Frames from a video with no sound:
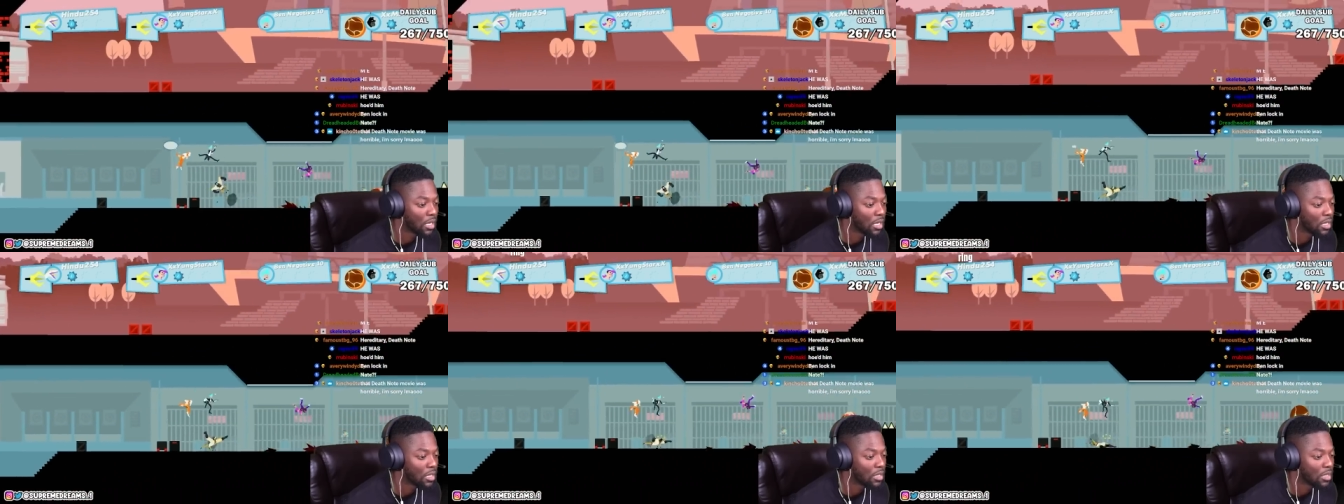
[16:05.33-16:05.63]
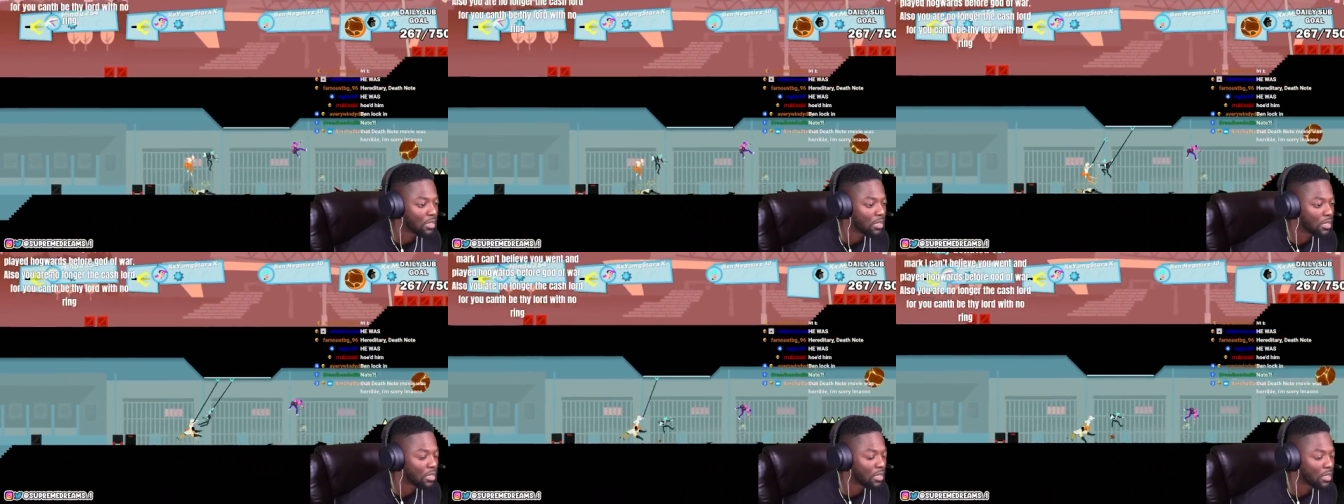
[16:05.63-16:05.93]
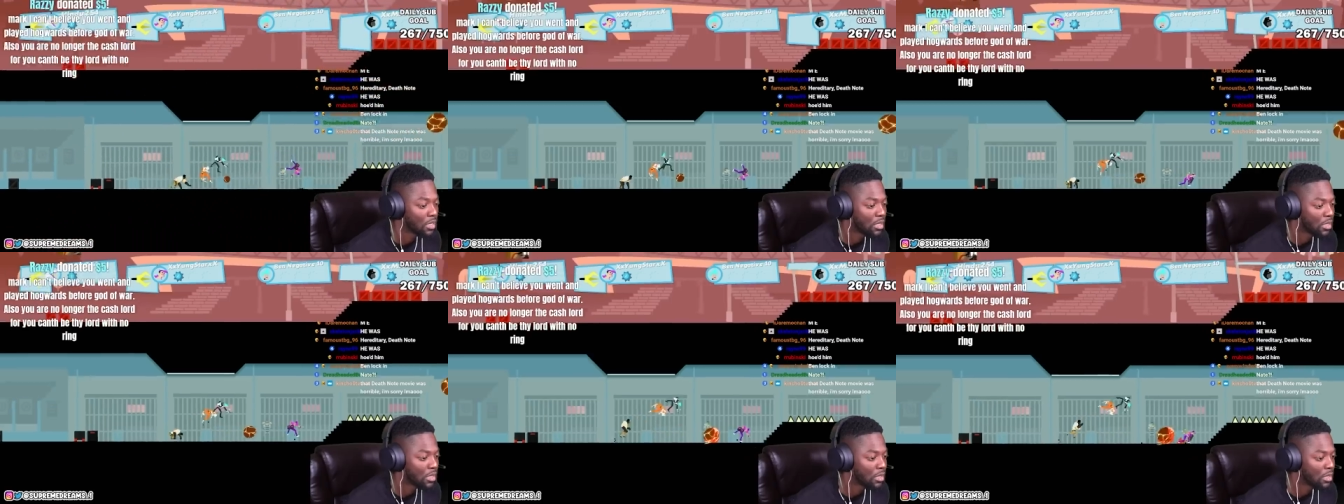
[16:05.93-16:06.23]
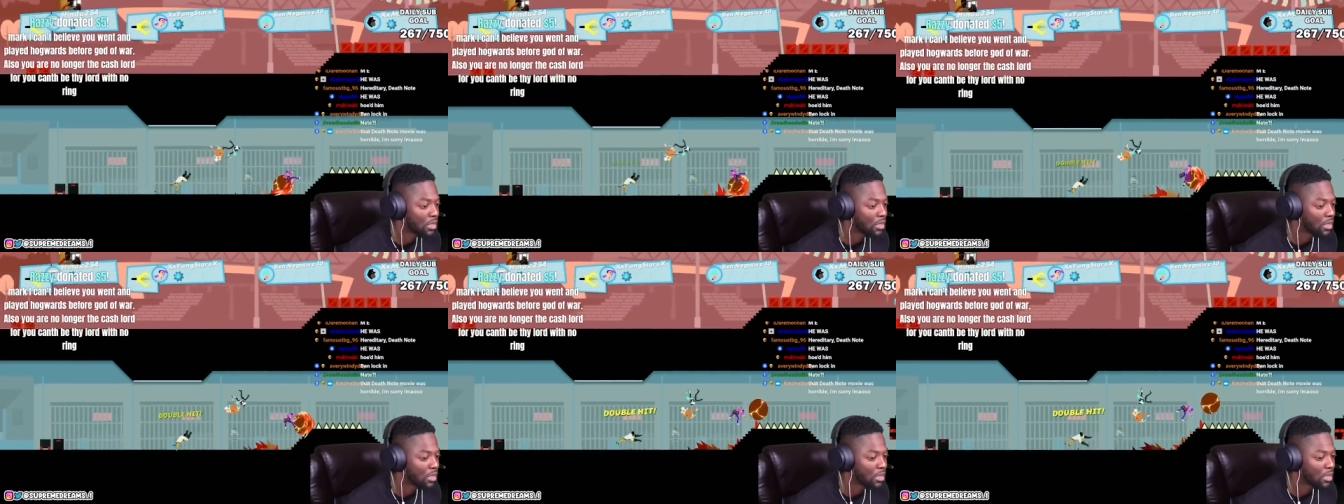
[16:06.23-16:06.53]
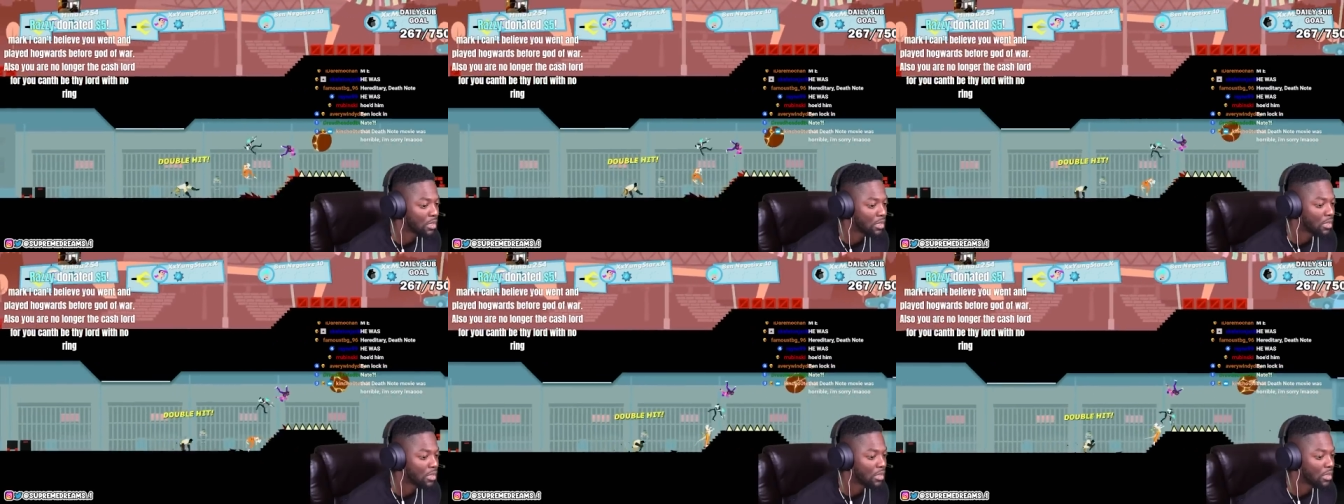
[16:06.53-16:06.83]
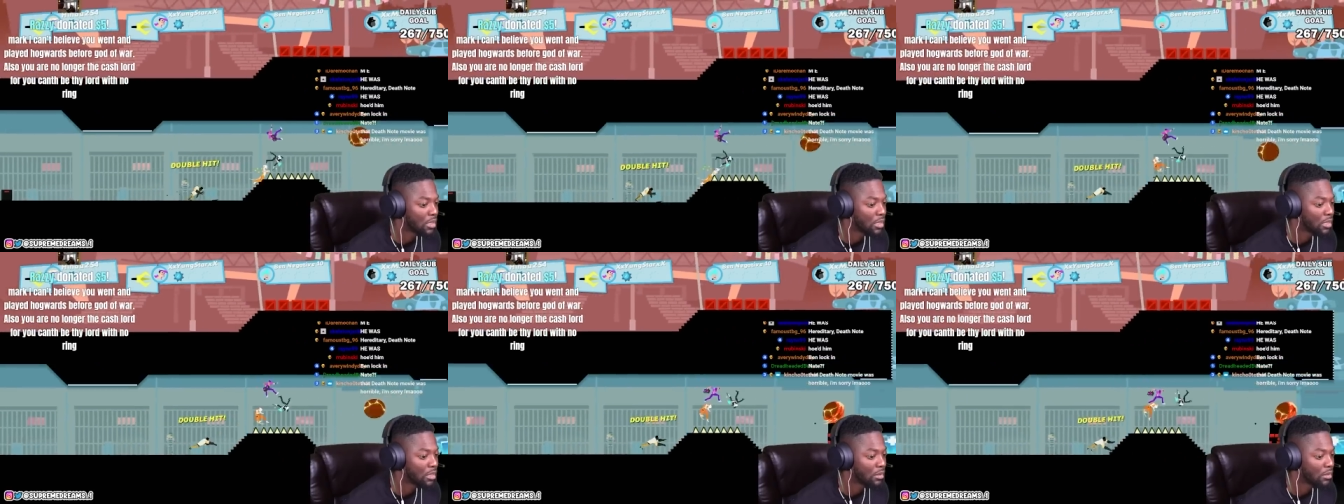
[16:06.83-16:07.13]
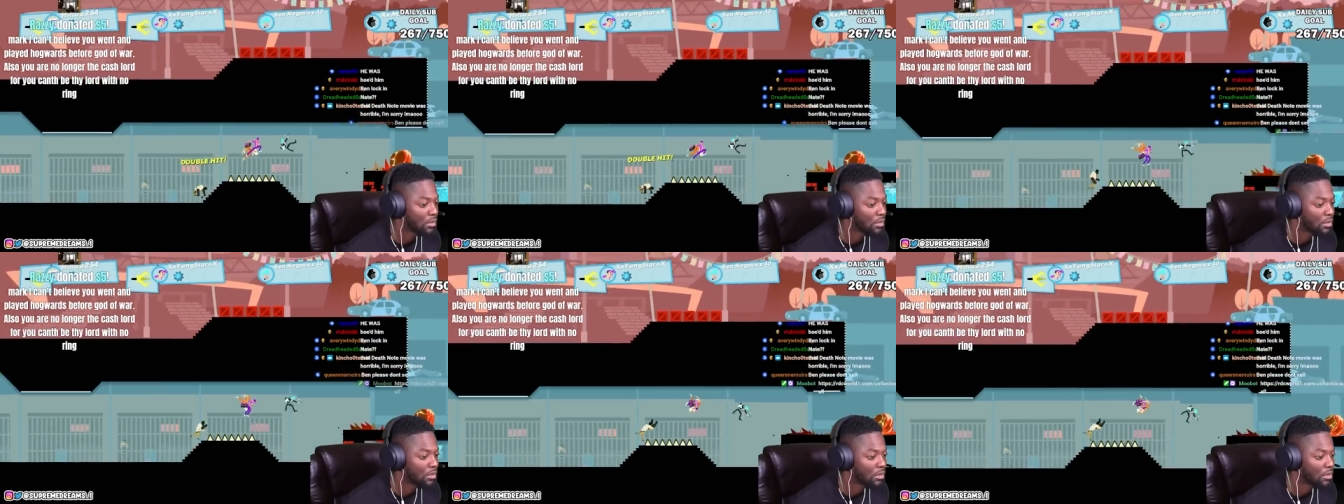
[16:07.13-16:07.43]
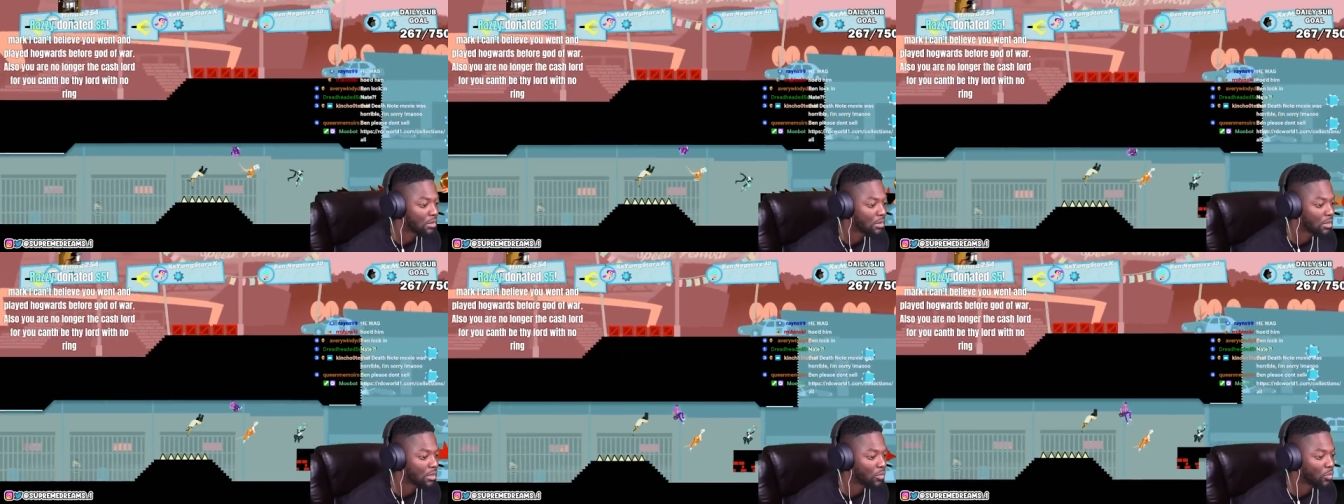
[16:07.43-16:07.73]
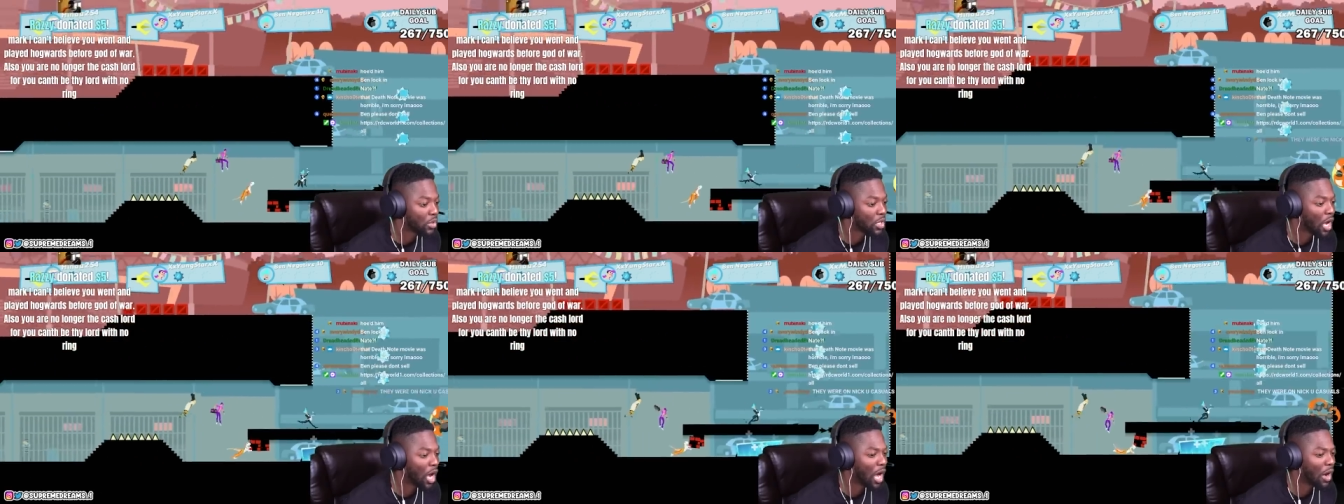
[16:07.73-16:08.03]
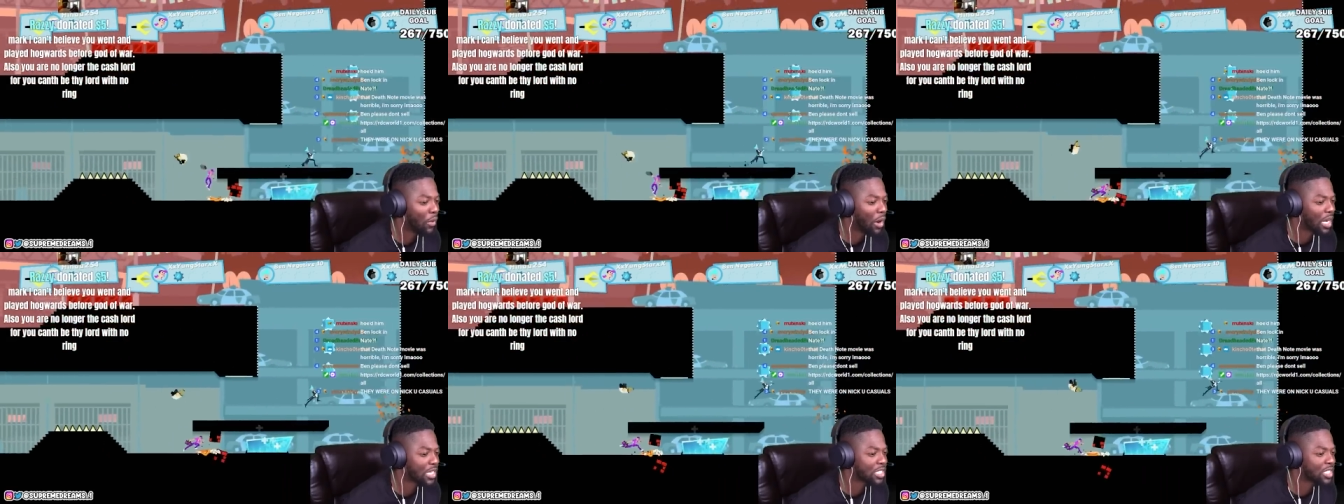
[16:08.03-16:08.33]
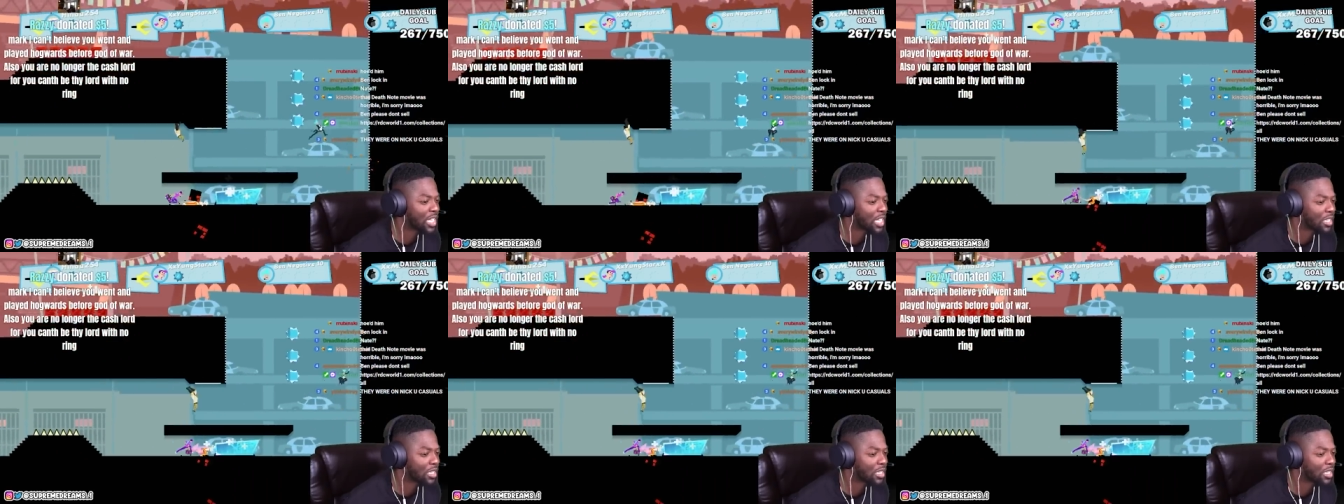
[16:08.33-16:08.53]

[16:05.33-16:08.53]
Damn, so tough, man. All right. Bro, God damn.